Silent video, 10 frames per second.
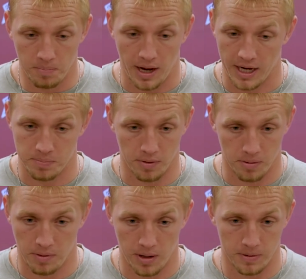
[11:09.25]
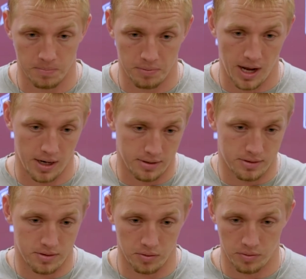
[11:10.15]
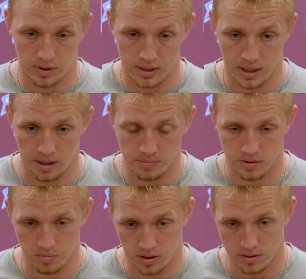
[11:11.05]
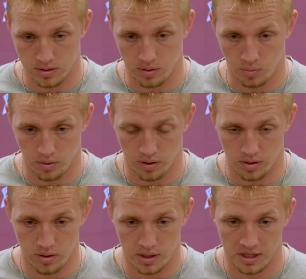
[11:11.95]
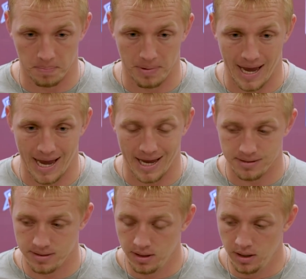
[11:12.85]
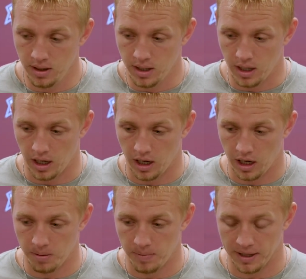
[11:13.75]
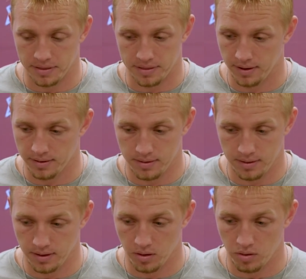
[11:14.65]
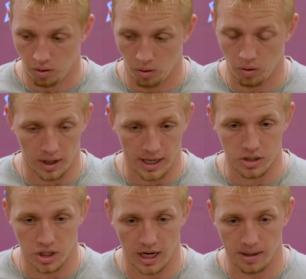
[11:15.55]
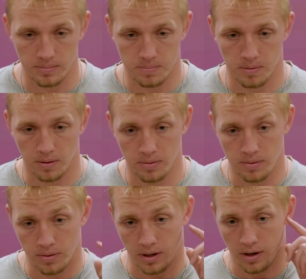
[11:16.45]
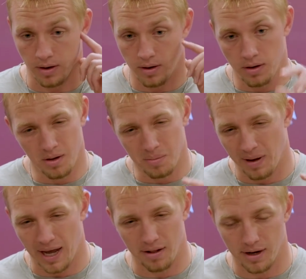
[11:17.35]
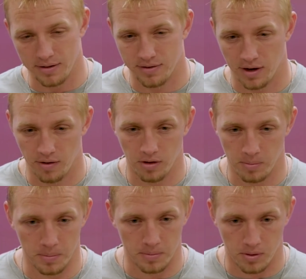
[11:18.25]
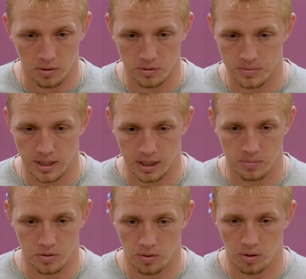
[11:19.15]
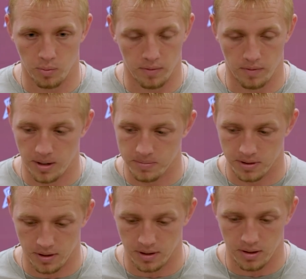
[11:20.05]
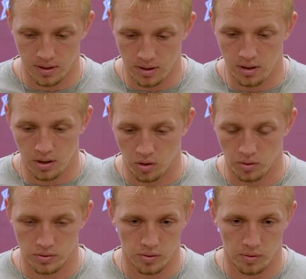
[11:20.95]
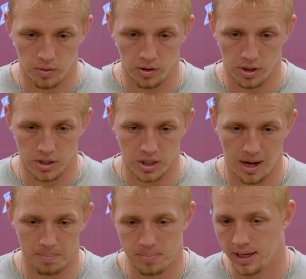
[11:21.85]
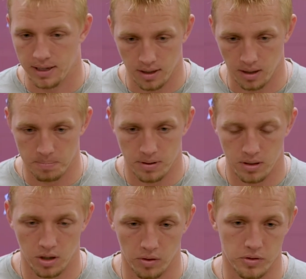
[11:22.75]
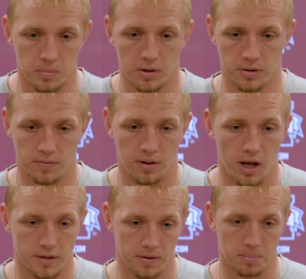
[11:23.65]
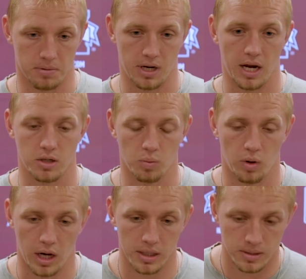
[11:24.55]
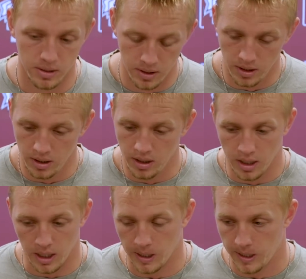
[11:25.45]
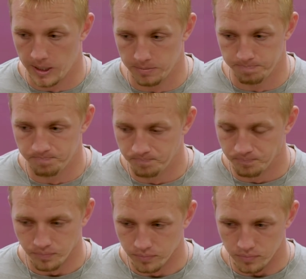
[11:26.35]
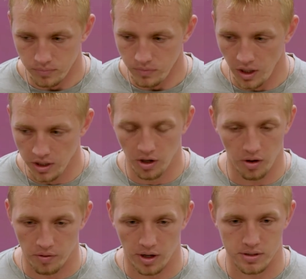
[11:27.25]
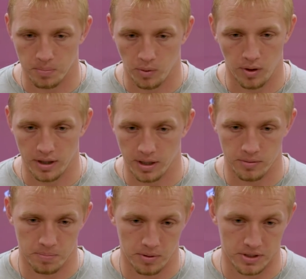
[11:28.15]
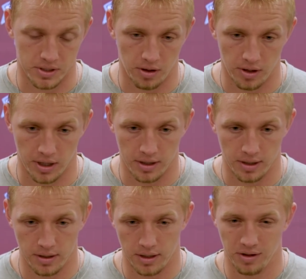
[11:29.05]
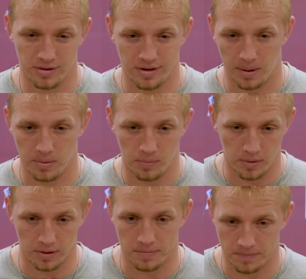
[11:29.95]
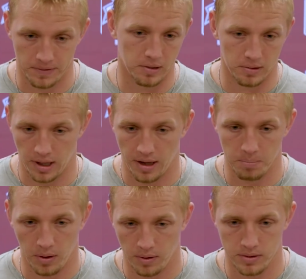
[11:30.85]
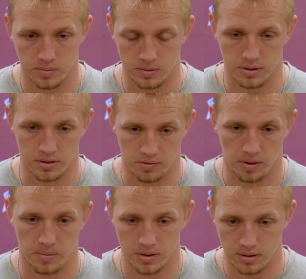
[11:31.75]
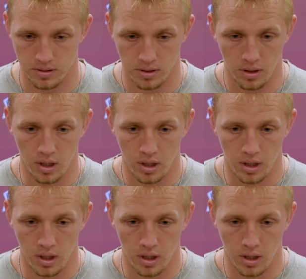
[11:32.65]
pass prone, probably in practice, 2-3 times as much as they were in the past. I think, you know, Cole and James, both they're battling at center a little bit, but Cole's been taking the majority of the one reps. I think Cole's doing a really good job picking up Coach Miller's philosophy protection-wise. You know, across the board, I think it was pretty solid. I think the only time to really feel live bullets was in the scrimmages